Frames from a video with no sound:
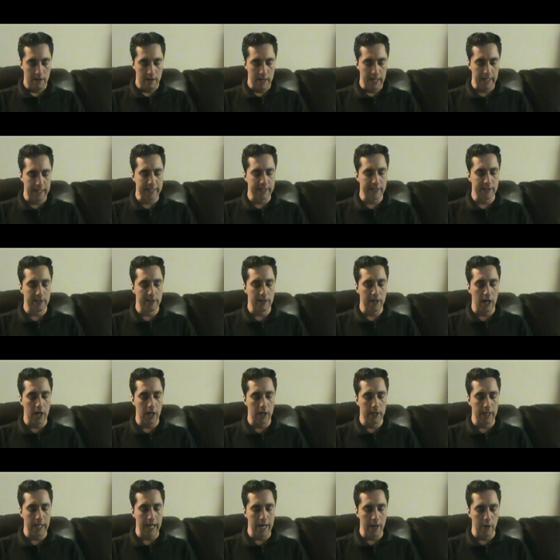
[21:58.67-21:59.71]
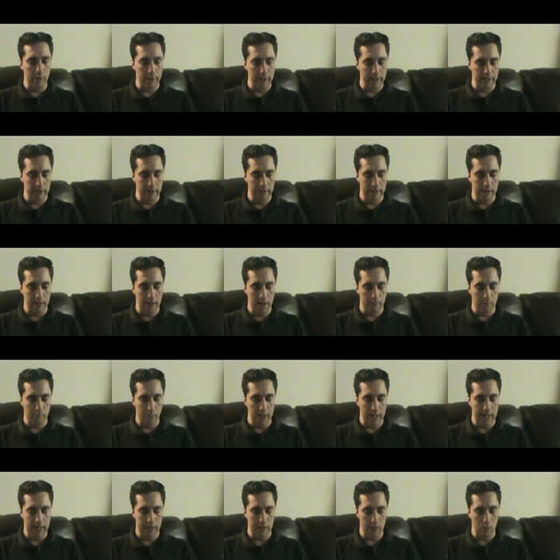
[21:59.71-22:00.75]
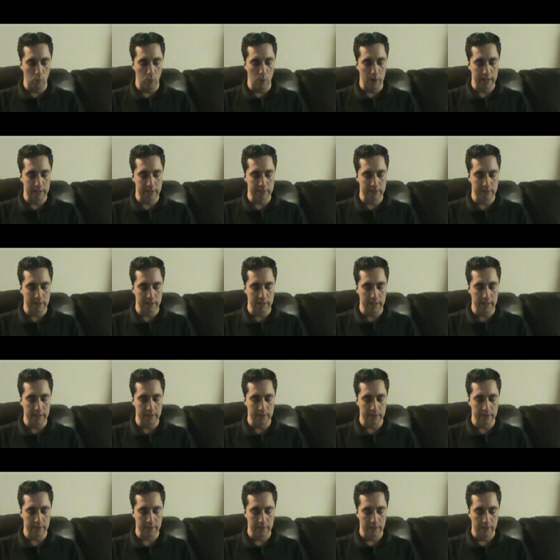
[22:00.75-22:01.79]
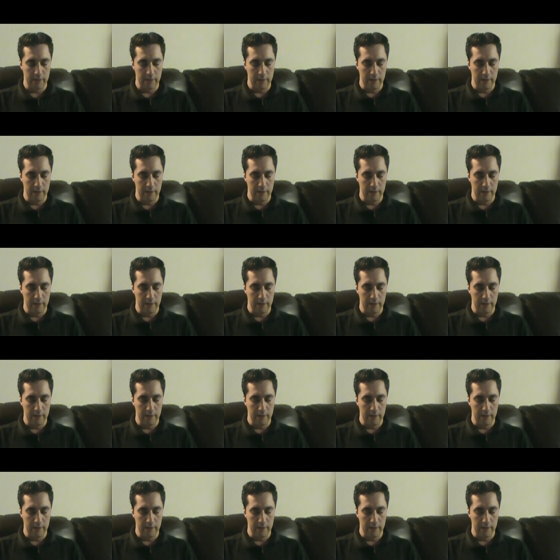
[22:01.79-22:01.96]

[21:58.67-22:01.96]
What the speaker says: it can unerringly comprehend what it sees.